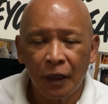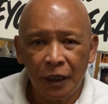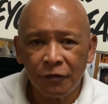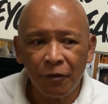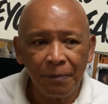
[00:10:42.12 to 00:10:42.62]

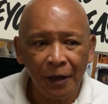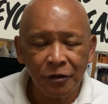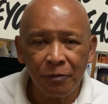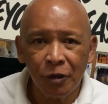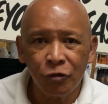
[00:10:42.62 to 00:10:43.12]
That's from
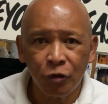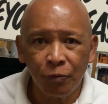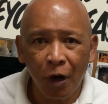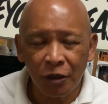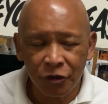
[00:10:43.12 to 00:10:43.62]
Pastor Mildred
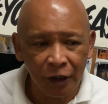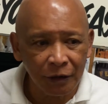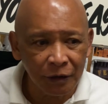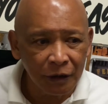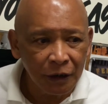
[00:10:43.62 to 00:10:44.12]
Brosting
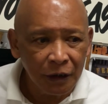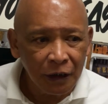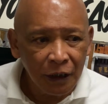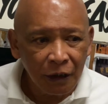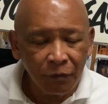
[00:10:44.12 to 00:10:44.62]

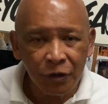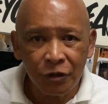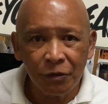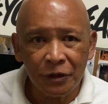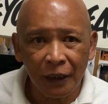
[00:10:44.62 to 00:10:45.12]
when
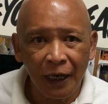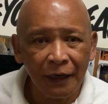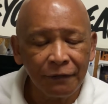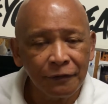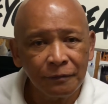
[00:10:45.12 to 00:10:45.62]
she was
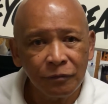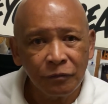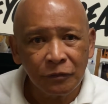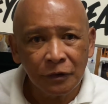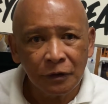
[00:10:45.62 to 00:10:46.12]
alive.
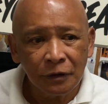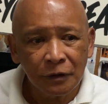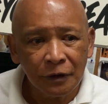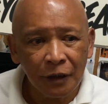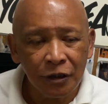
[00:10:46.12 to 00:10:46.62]

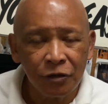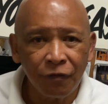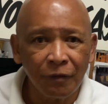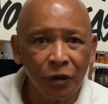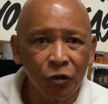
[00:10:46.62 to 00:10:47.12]
And she's
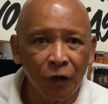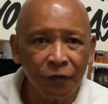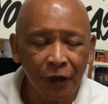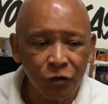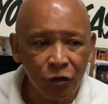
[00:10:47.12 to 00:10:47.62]
from the Door of
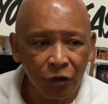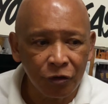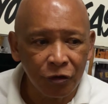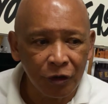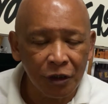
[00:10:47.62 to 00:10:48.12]
Faith Church.
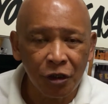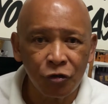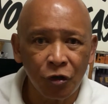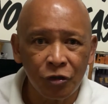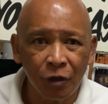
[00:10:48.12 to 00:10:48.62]
That's the
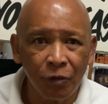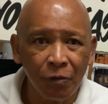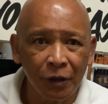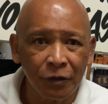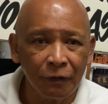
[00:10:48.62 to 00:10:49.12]
church that we
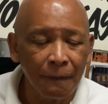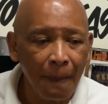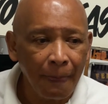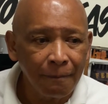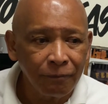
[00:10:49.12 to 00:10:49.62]
went to,
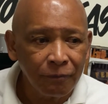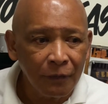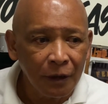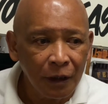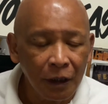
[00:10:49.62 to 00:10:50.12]

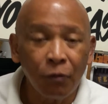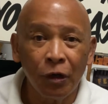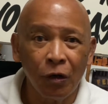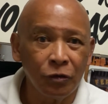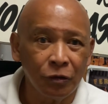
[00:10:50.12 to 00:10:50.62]
that we
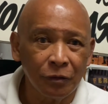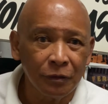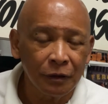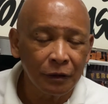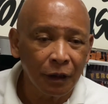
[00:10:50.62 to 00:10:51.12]
go to.
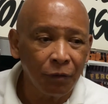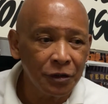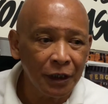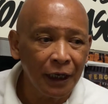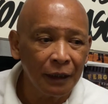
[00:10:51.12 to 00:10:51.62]
Okay,
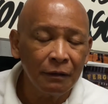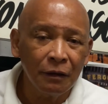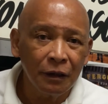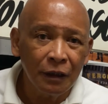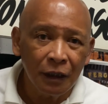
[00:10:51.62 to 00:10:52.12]
once again,
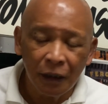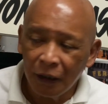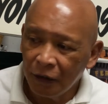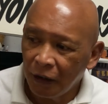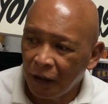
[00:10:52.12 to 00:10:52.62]

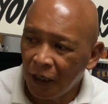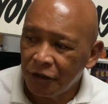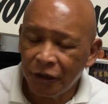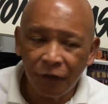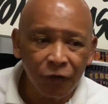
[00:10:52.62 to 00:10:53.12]

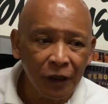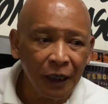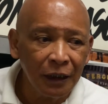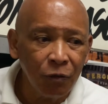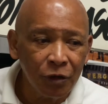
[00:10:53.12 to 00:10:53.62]
God's skillful,
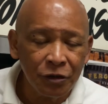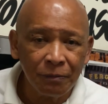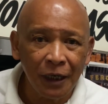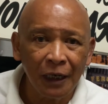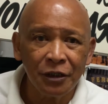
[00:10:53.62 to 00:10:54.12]
godly
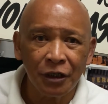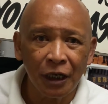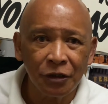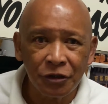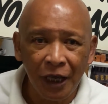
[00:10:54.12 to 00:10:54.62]
wisdom, knowledge, and
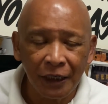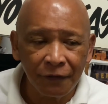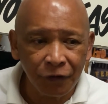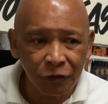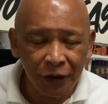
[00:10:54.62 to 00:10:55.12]
understanding
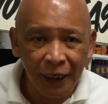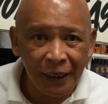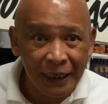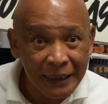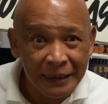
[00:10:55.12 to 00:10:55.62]
for today
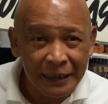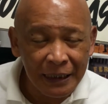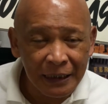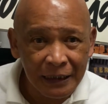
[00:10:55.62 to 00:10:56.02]
is